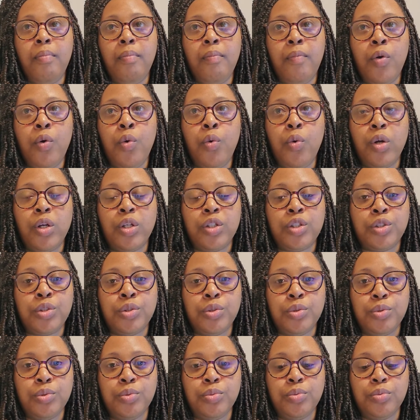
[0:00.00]
who are
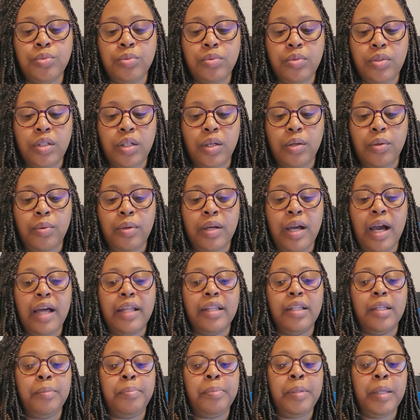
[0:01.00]
true, you know,
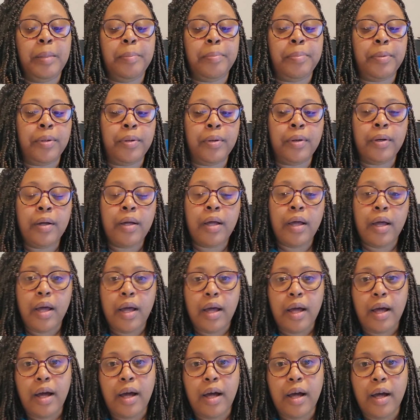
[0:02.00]
godly people
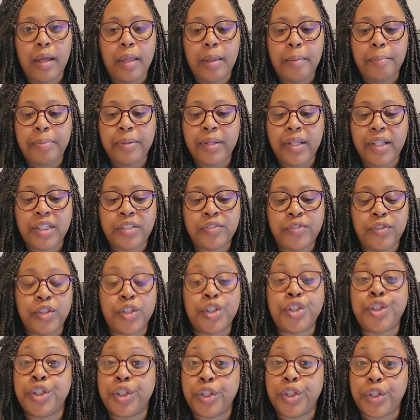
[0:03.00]
uh, in place for
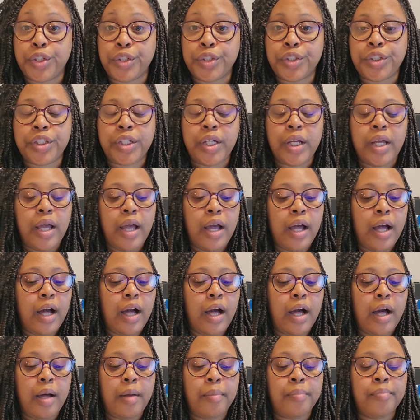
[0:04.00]
the church
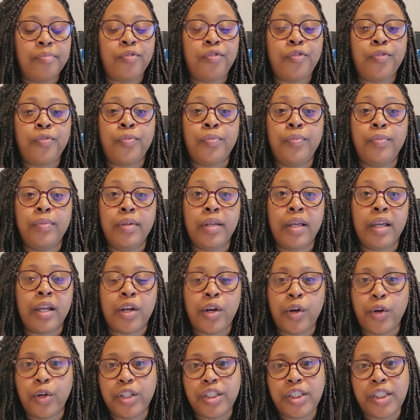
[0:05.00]
um,
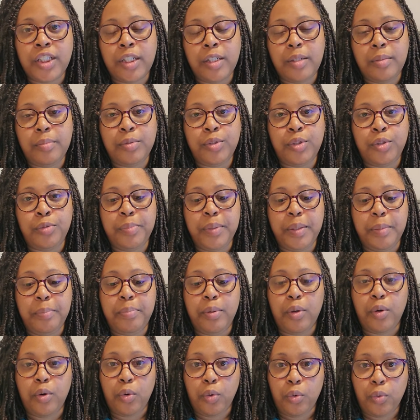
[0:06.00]
encourage him to be
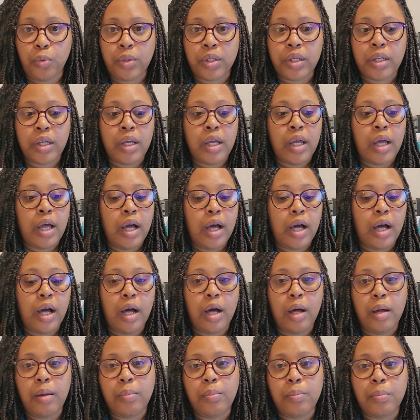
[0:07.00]
bold,
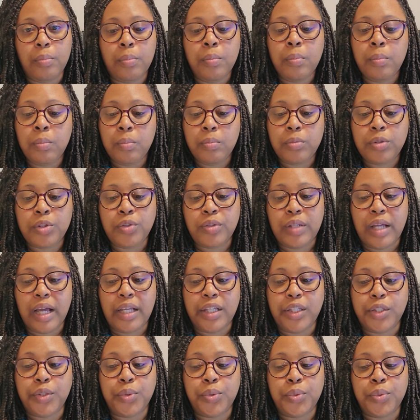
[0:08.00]
um, to
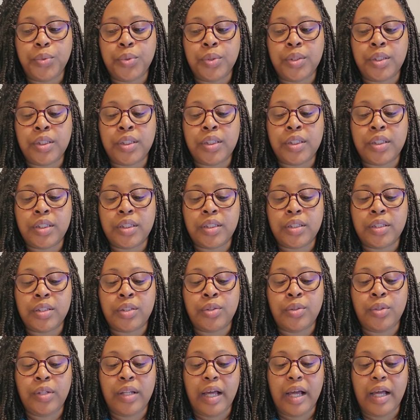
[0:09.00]
not use,
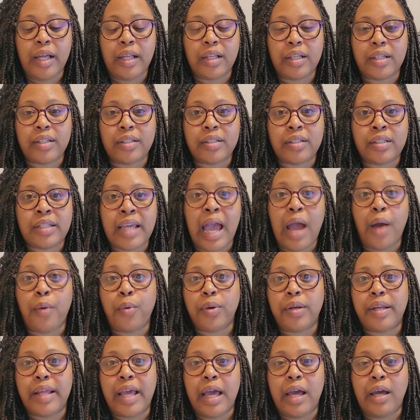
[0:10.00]
to not
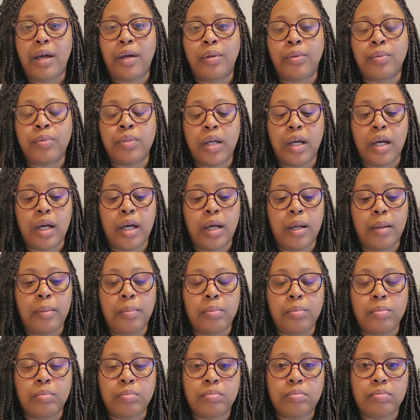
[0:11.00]
cower down
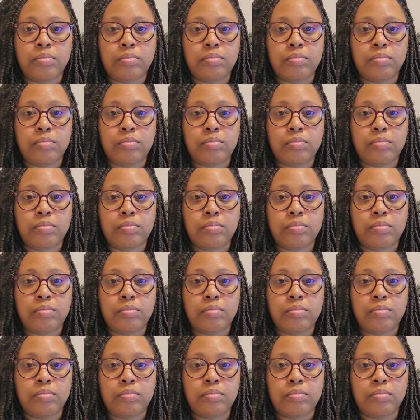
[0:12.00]
um,